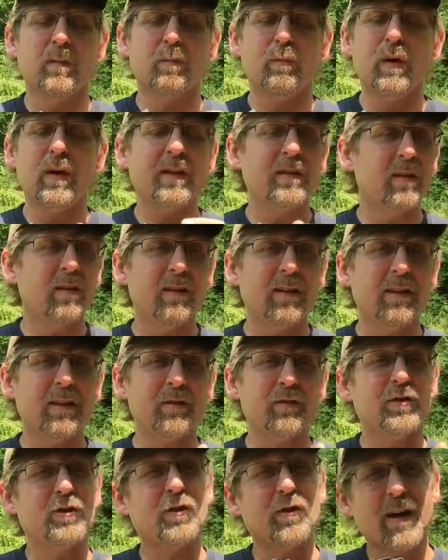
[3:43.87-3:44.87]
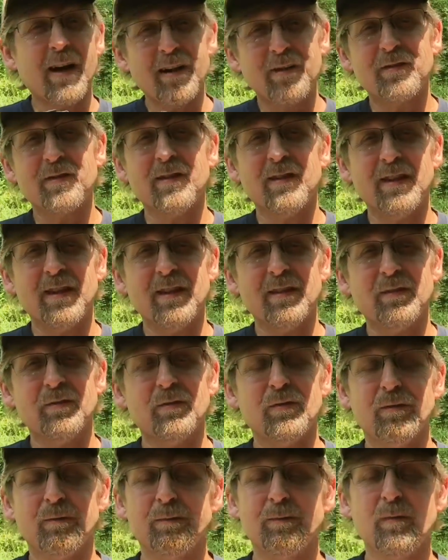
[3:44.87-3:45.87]
break the lens, scratch the
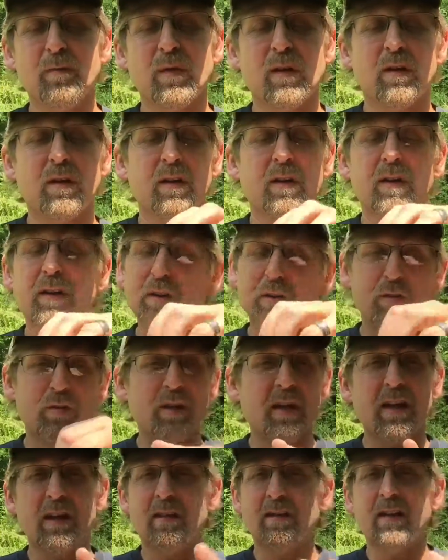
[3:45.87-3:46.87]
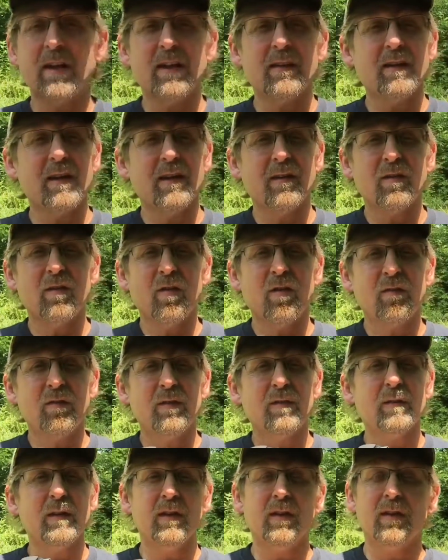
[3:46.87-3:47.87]
lens, you can take that off.
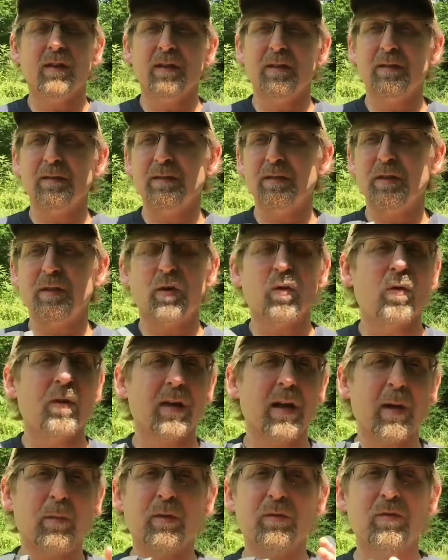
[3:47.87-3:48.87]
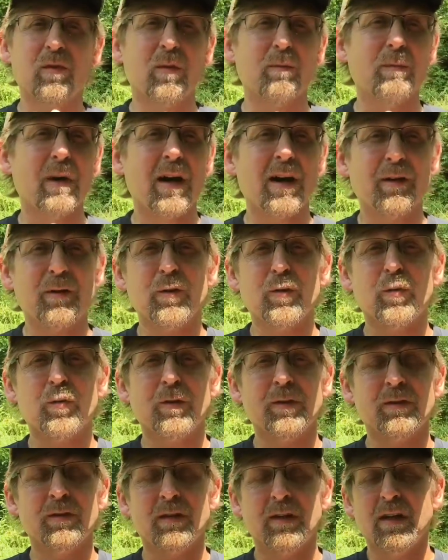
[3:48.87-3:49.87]
You can go on Amazon, buy a new
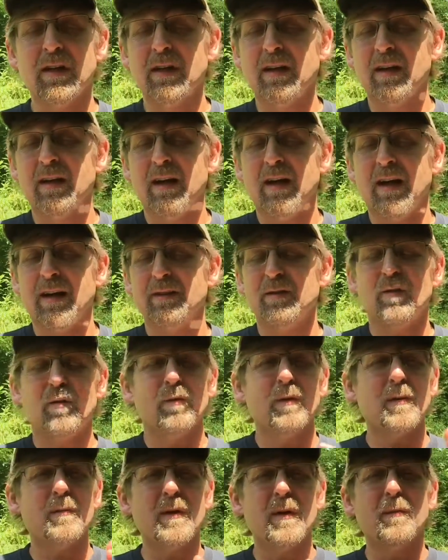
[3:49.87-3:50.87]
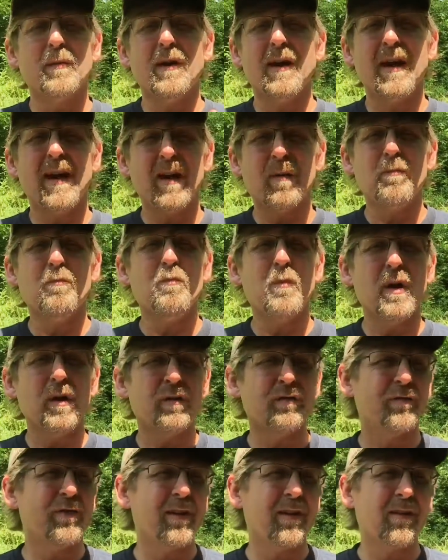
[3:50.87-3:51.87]
one. I don't remember how
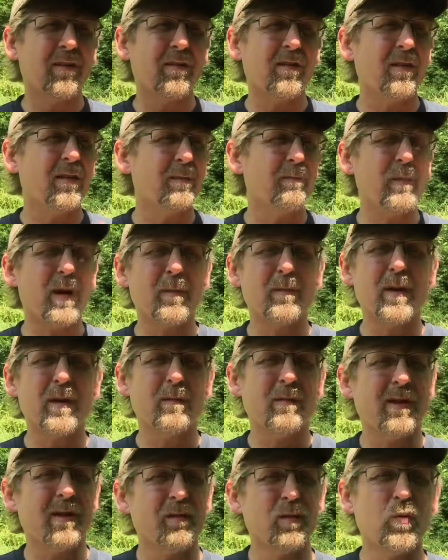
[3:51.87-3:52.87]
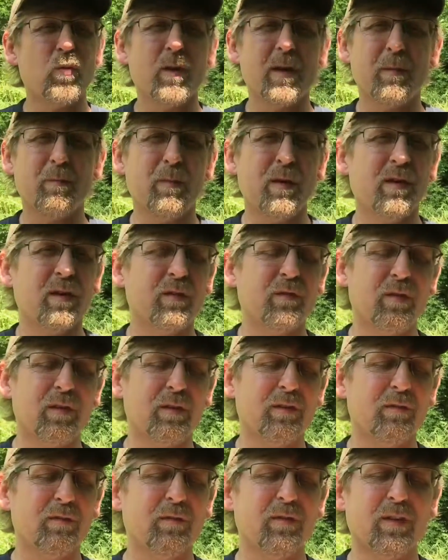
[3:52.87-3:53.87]
much they are. It might be around 20 bucks
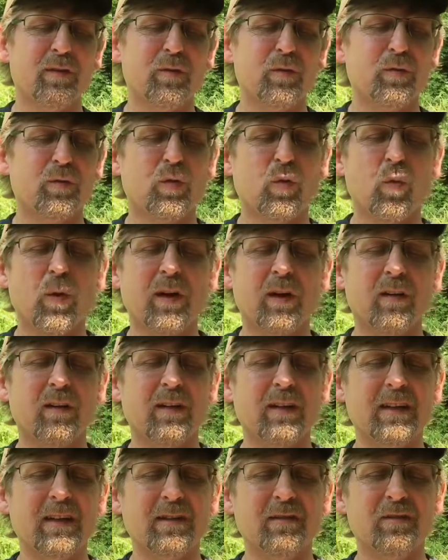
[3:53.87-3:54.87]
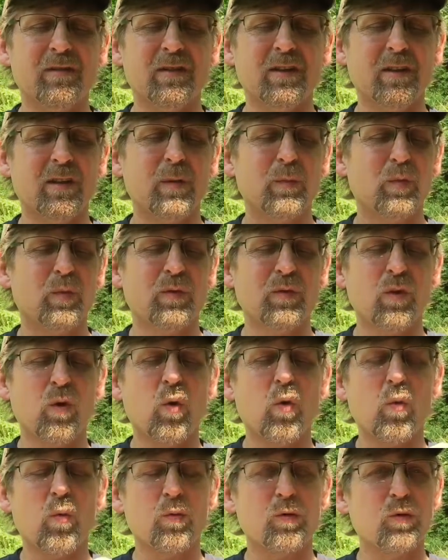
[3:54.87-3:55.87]
for the new square lens, and it comes with the
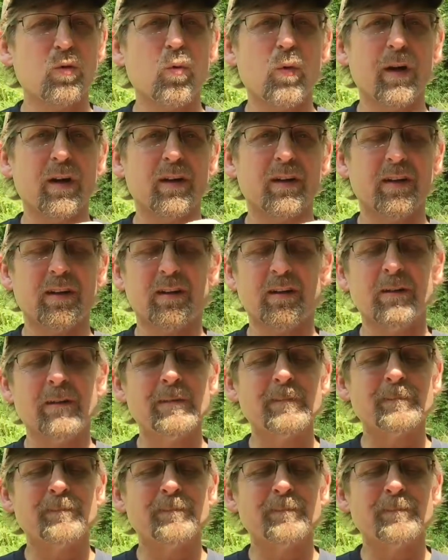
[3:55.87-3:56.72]
whole square here.